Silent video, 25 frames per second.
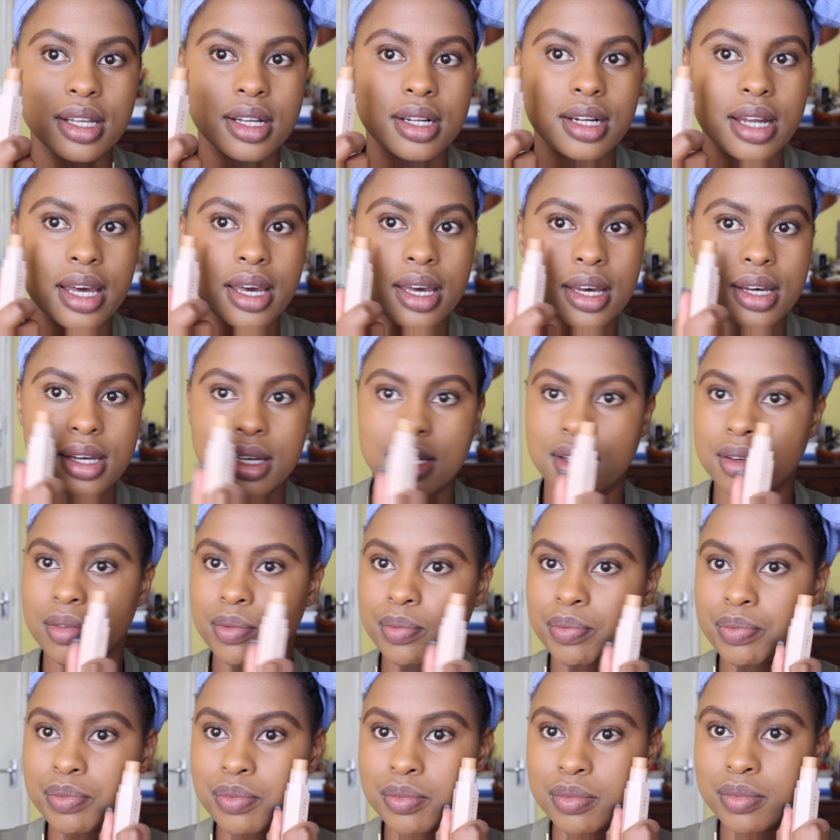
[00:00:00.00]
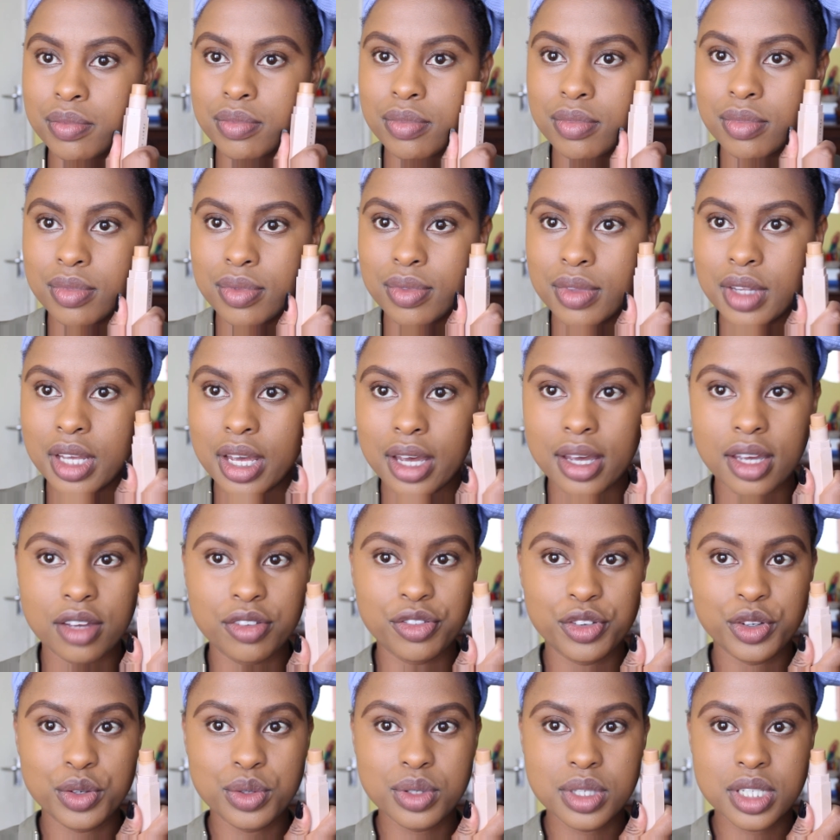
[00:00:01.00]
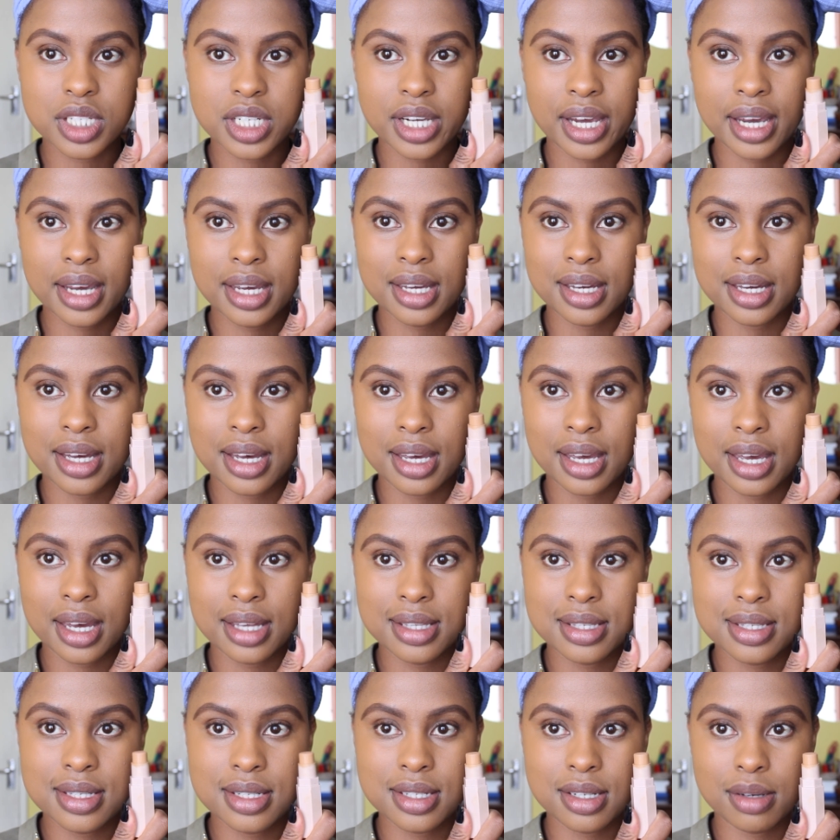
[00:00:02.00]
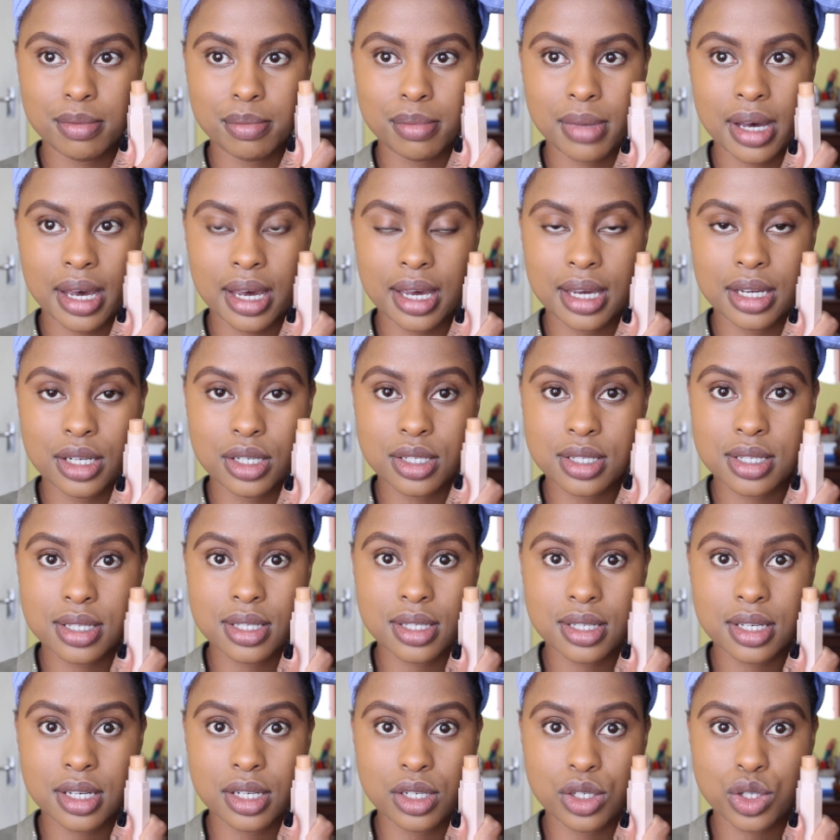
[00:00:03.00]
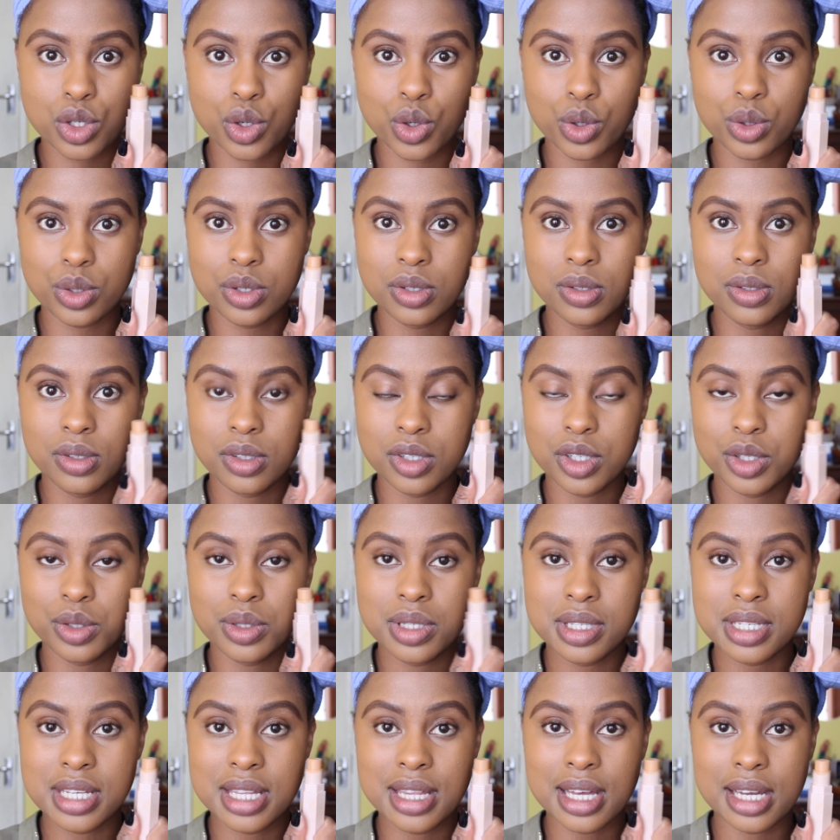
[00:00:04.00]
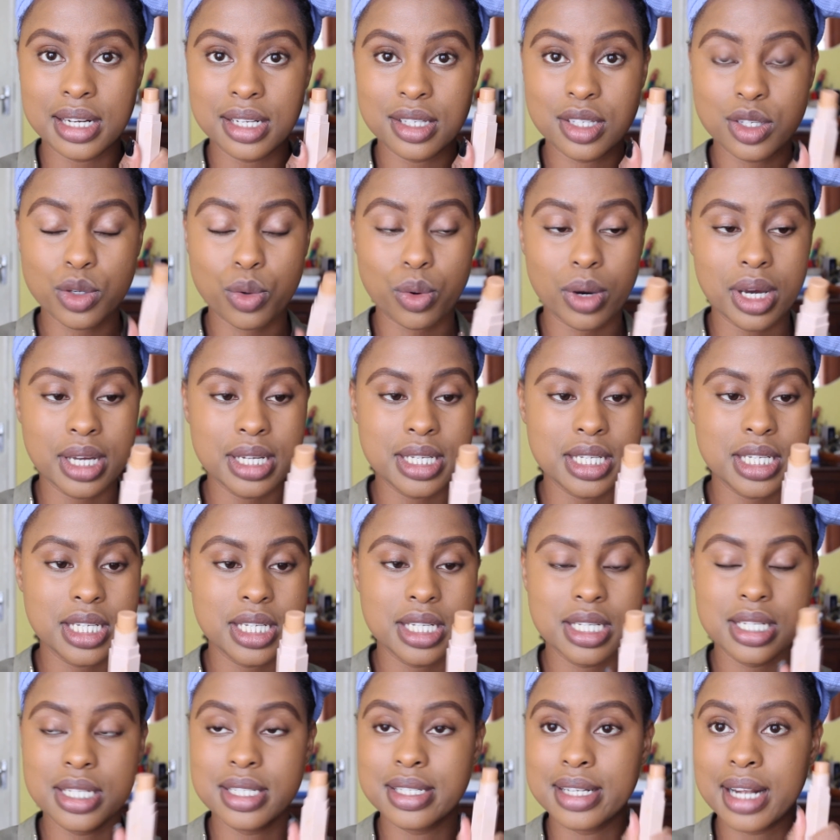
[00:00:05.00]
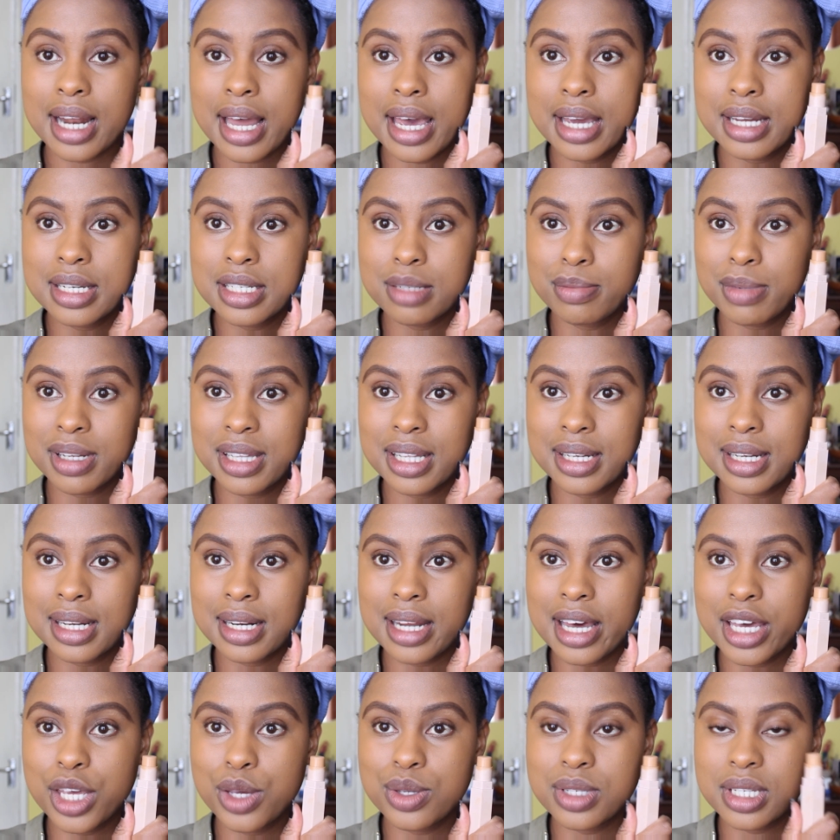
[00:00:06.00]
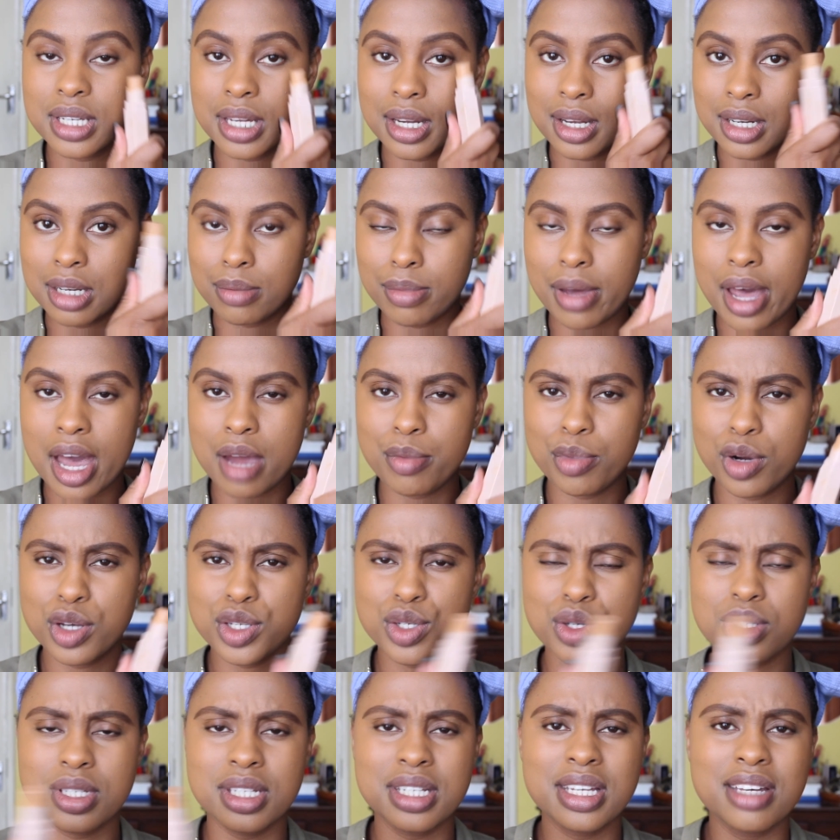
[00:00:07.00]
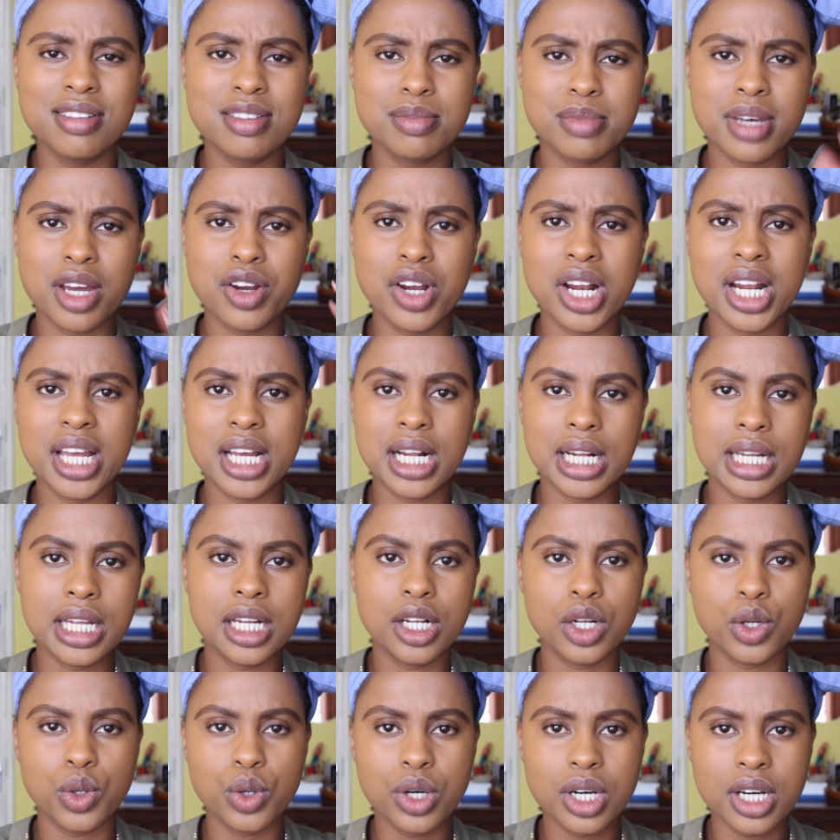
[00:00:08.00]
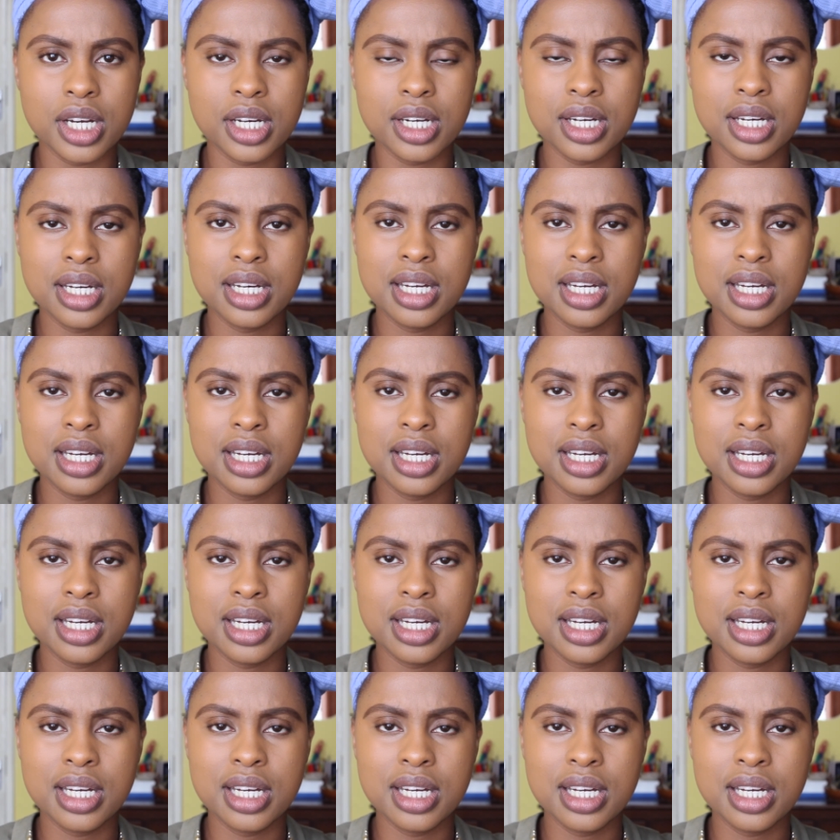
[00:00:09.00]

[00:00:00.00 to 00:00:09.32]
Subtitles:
Like, if you check against my skin tone, you'll see that it's quite light, but then I like using it under my eyebrows because it gives me a really clean look.